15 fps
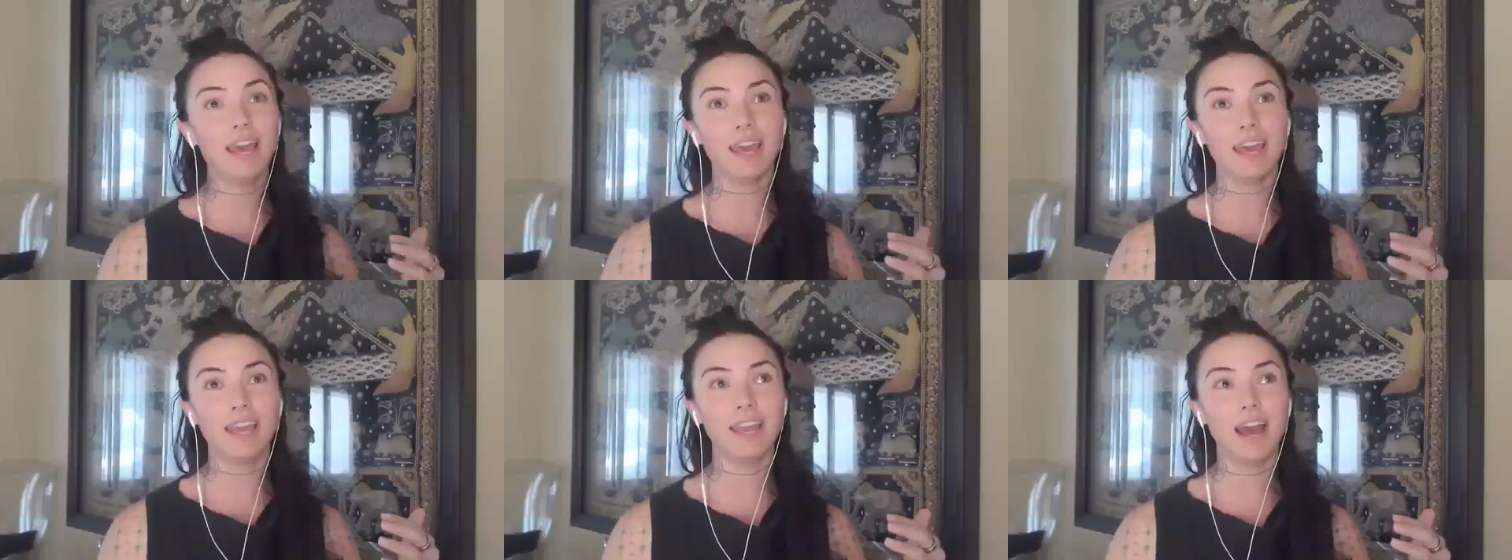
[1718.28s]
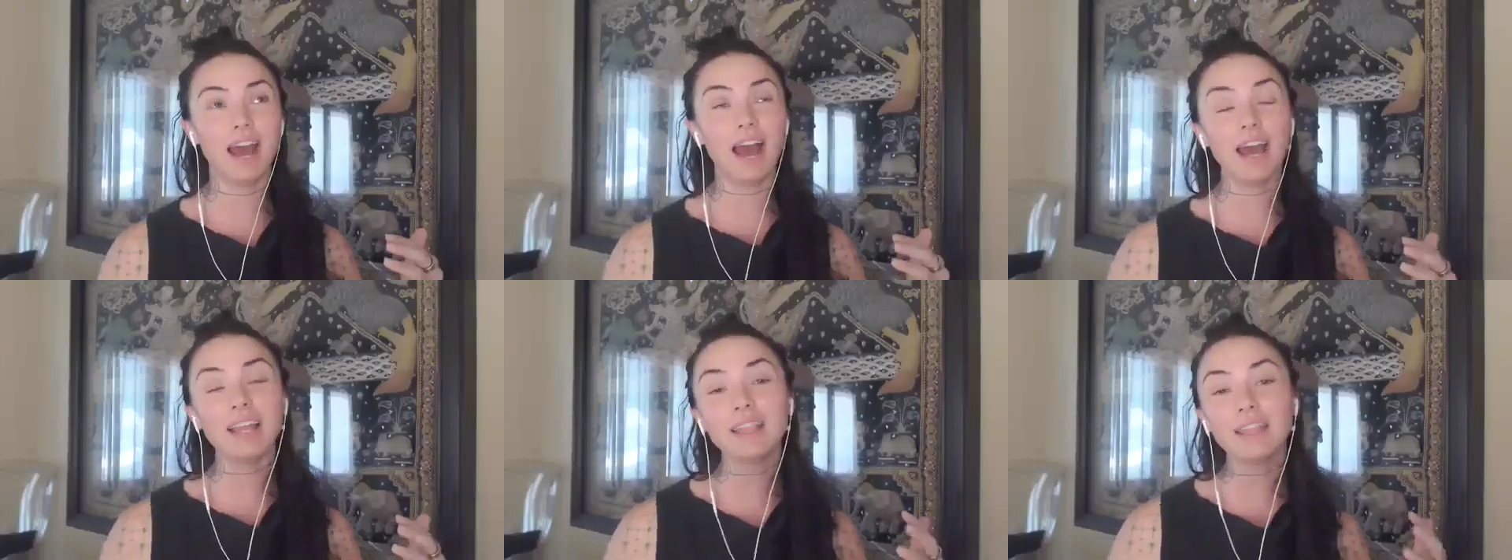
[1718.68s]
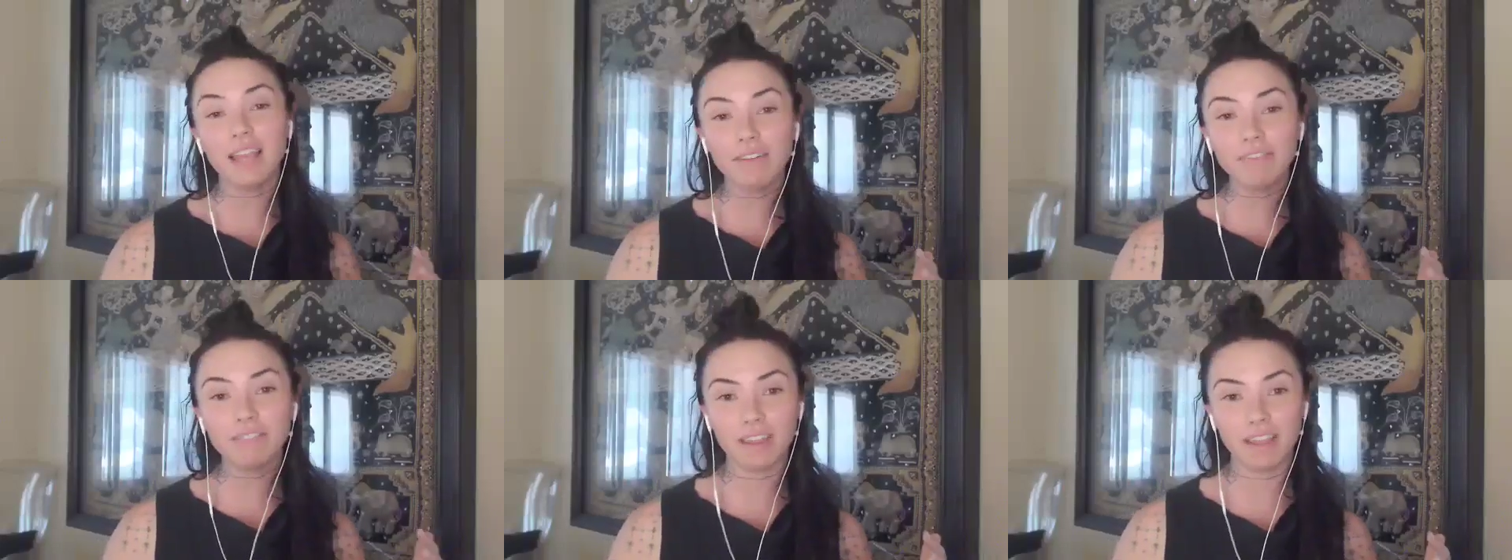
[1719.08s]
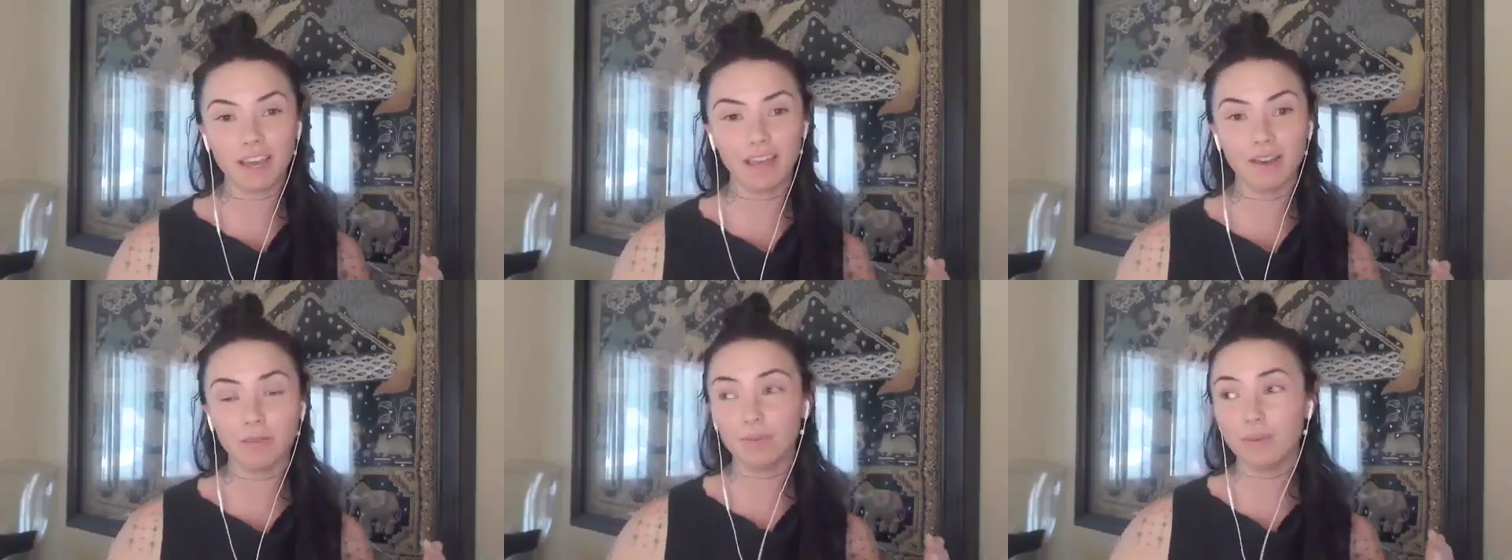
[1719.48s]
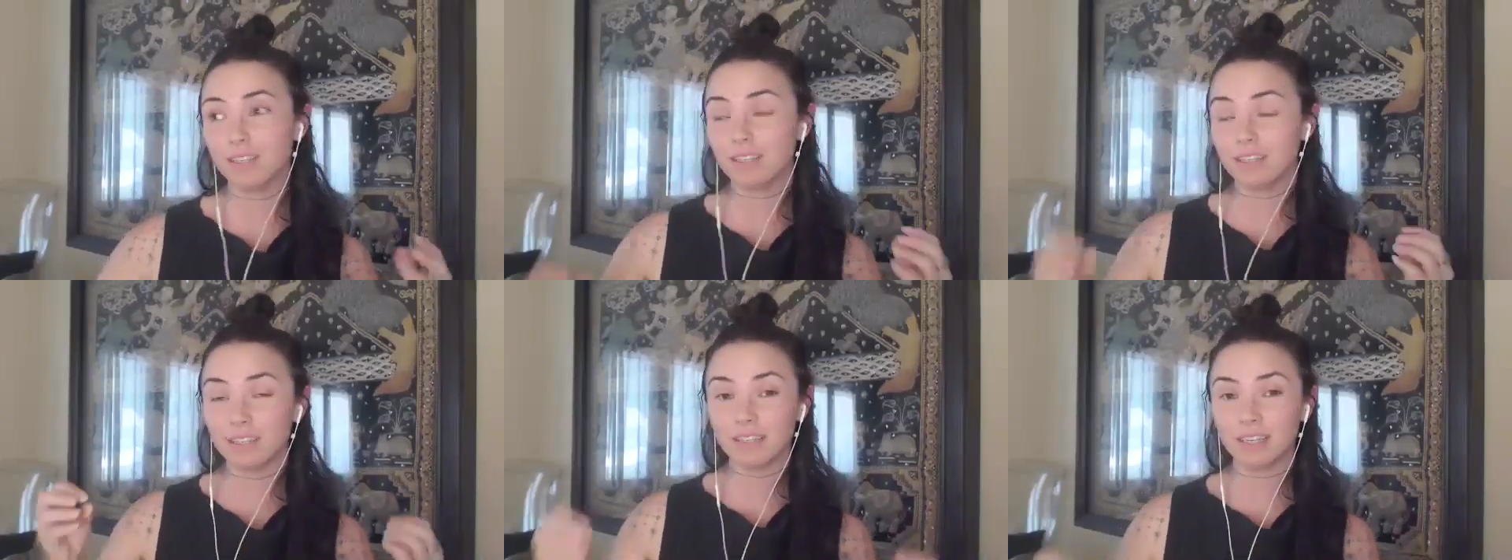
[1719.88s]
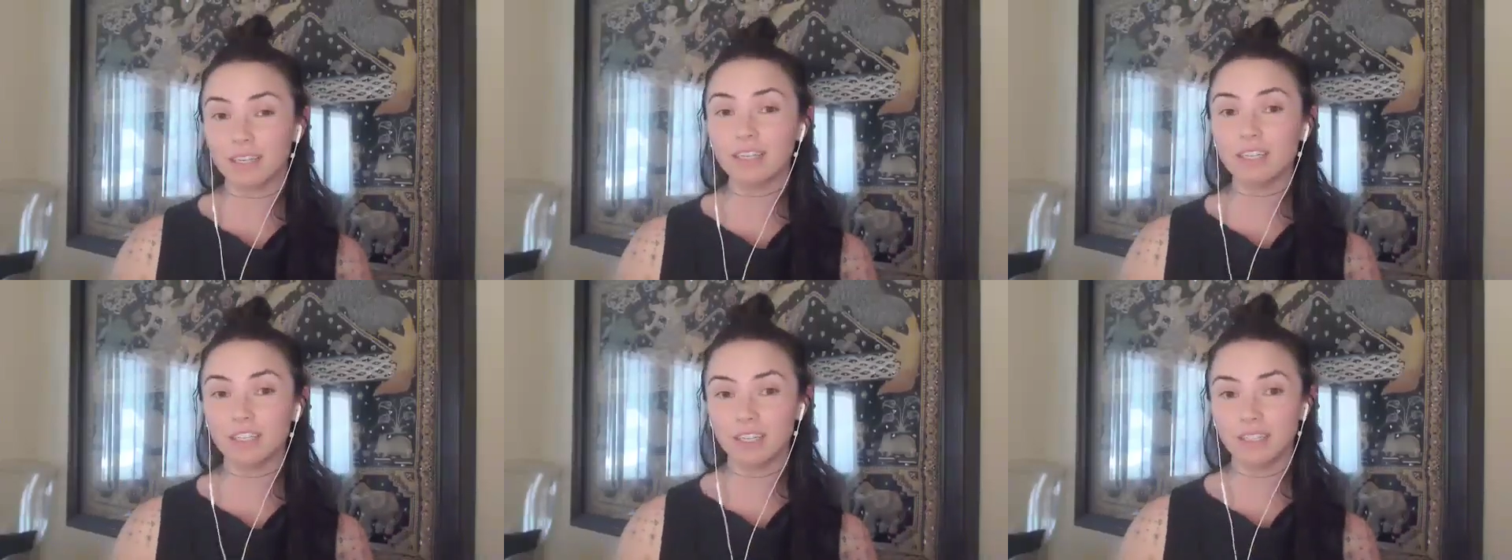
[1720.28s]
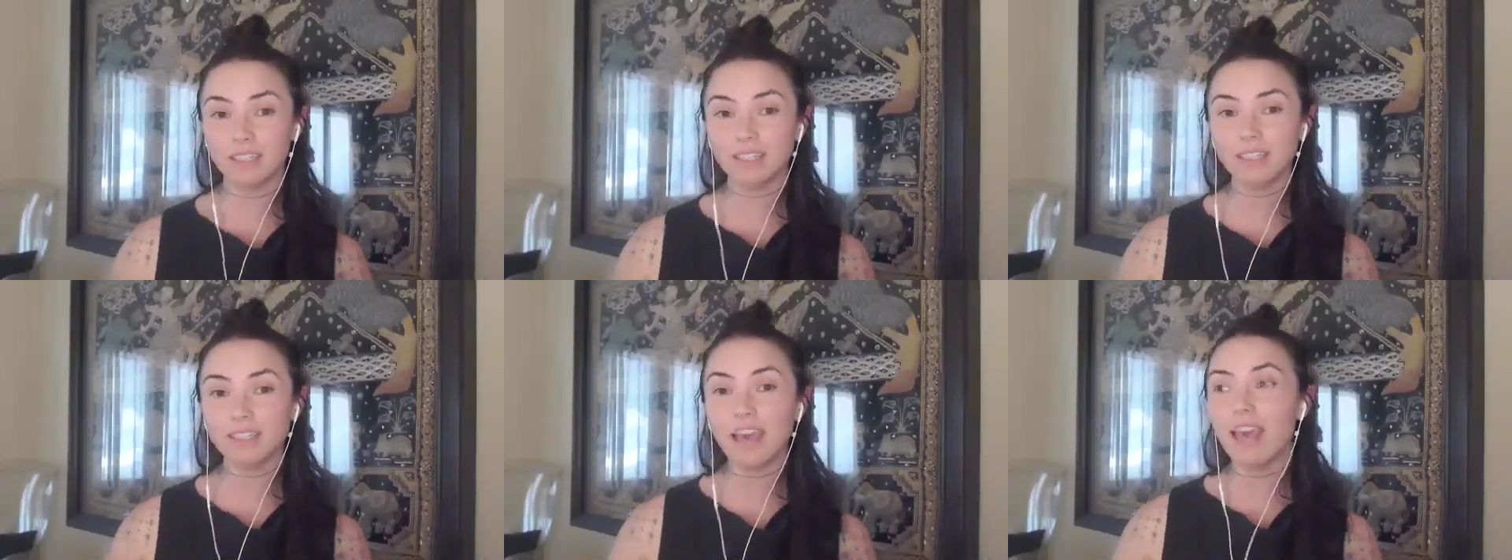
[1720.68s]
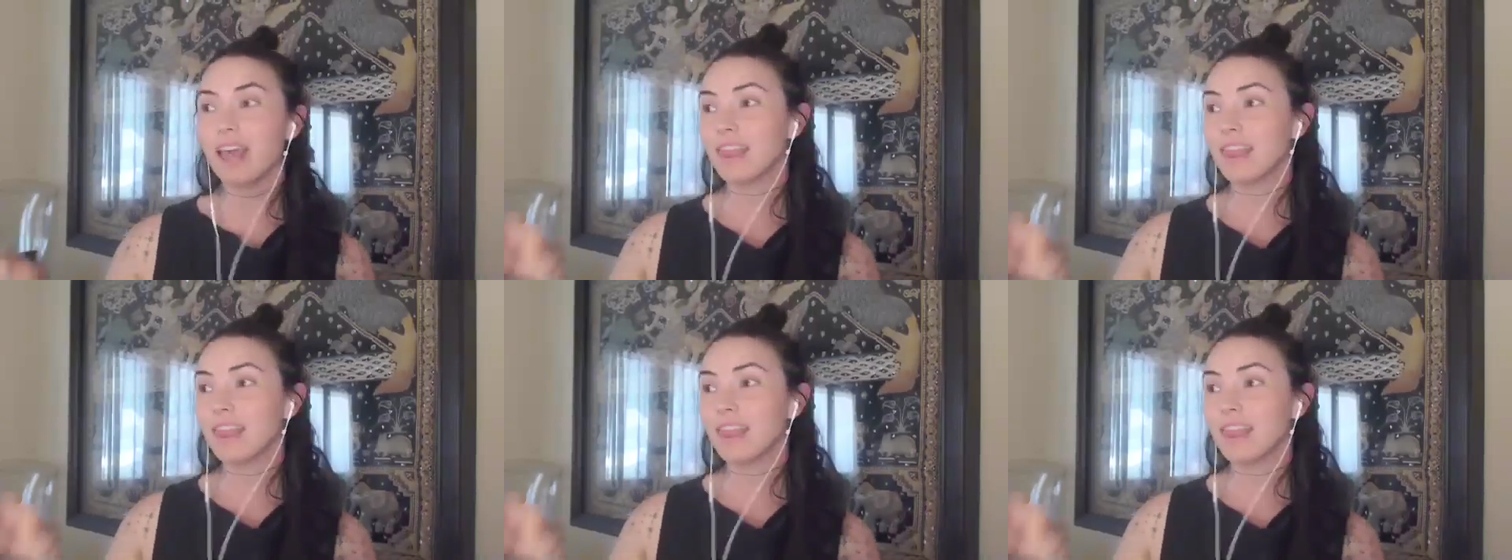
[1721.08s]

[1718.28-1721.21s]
and I left that with distinctions